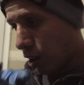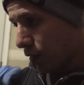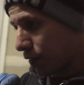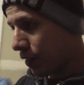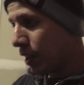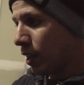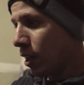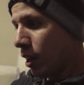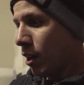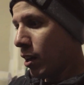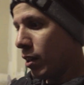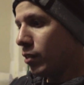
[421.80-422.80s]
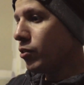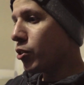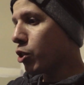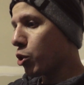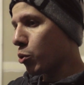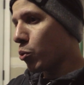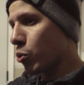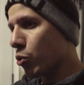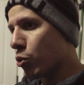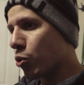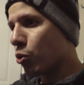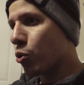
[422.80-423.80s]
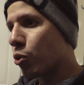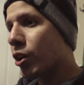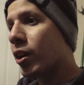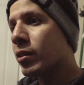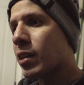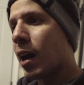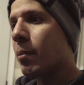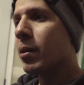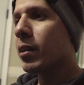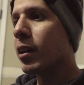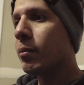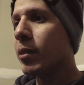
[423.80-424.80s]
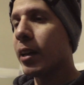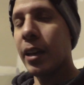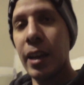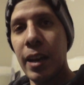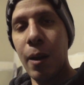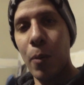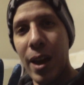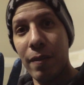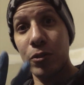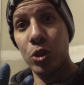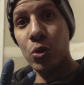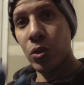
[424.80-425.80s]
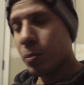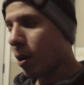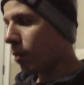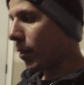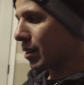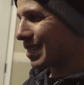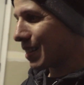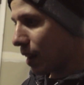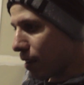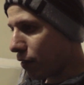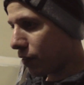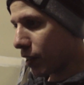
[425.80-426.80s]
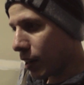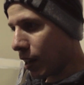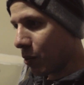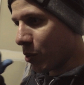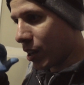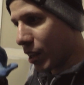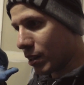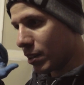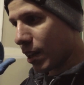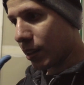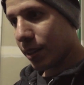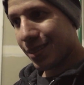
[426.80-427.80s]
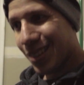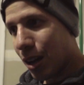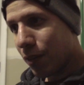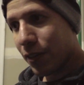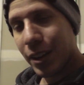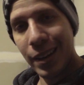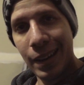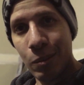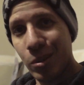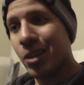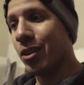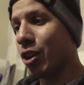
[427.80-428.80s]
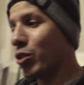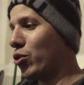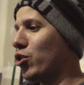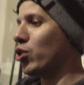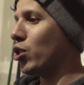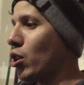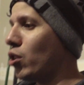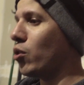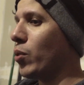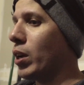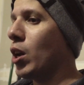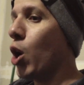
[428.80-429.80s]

off, 3 on top, yep, and then now we have 2 on the bottom that is left, and then we can take this off, and then we're good to go. And